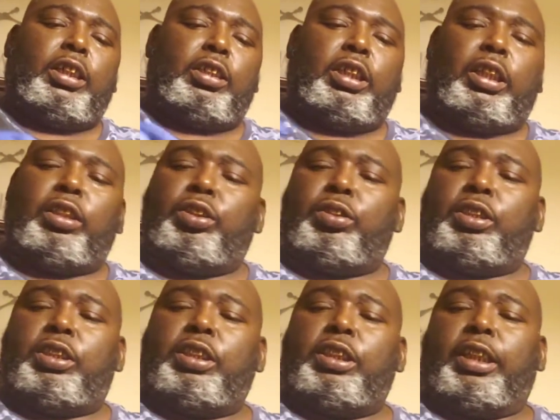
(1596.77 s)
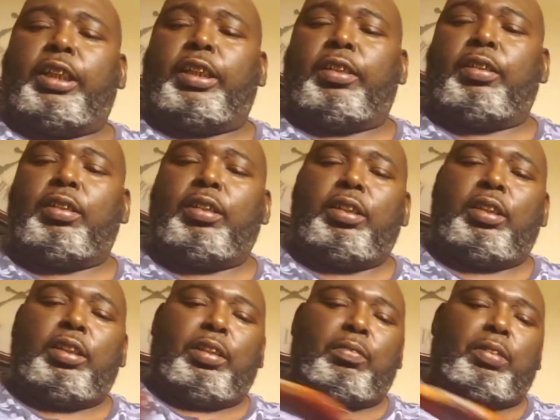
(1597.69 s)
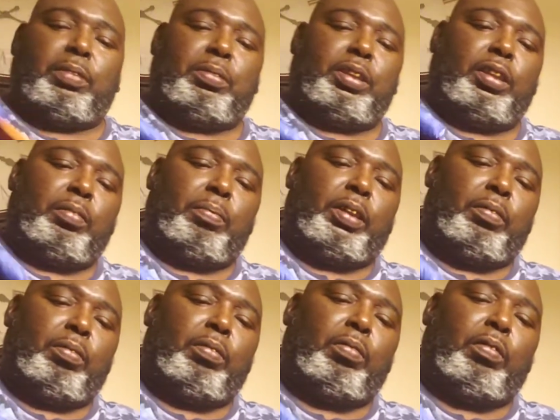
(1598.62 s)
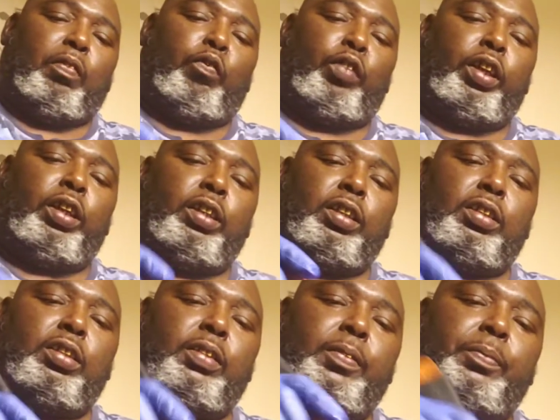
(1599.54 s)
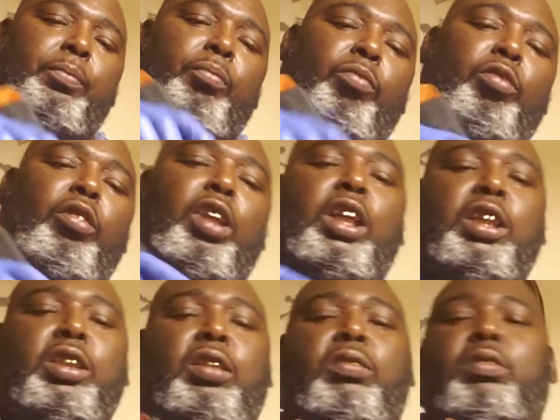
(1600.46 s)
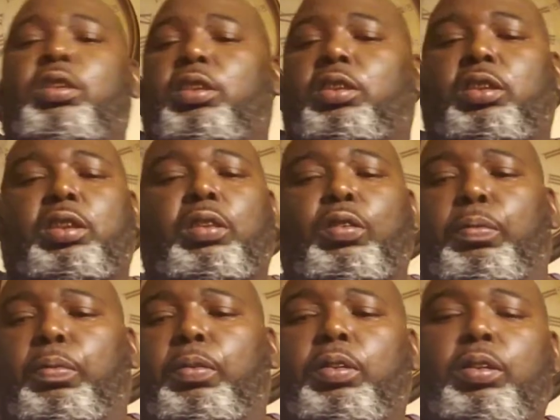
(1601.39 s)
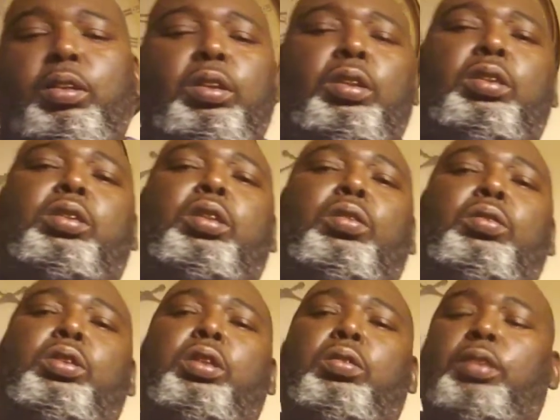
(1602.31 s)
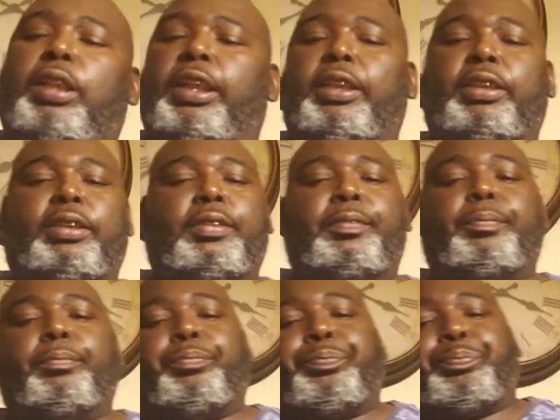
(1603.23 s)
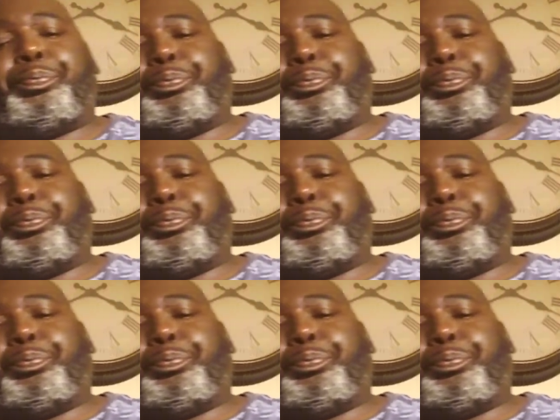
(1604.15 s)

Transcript: Now you'll see what I'm talking about when we're finished. It's gonna look so nice.